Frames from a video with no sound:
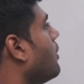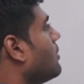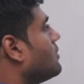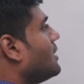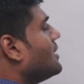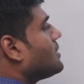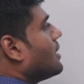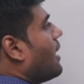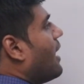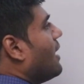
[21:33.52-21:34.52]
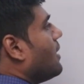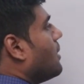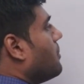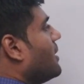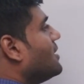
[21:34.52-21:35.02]
This L
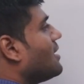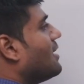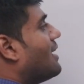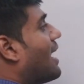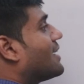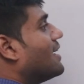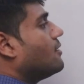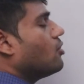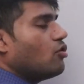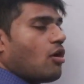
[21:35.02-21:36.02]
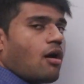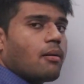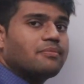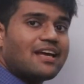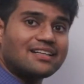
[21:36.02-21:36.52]
means latitude
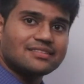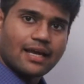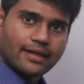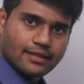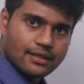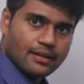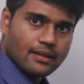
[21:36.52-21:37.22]
of that side,